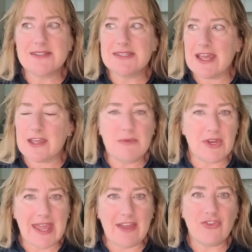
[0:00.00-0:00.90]
and that
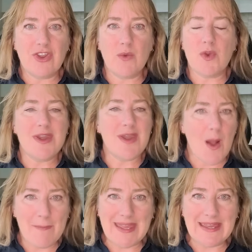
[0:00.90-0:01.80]
communication, and we're
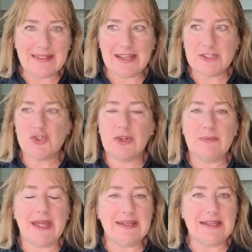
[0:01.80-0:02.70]
not making that
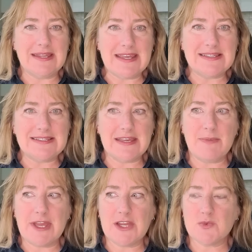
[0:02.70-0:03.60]
streamlined and easy
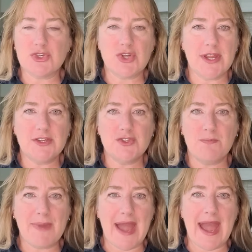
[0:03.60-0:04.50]
because we're trying to
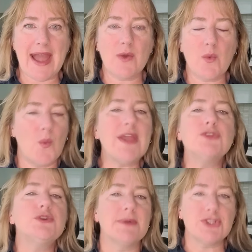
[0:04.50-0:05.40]
pack way
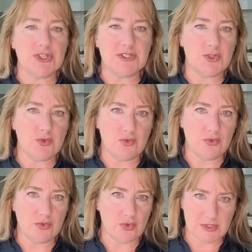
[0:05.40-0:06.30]
too much
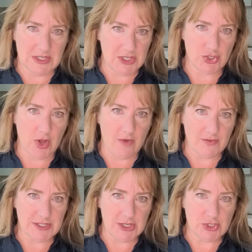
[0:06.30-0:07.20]
into those initial
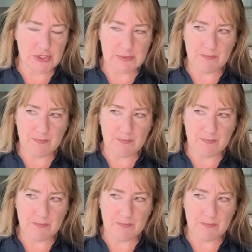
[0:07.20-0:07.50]
conversations.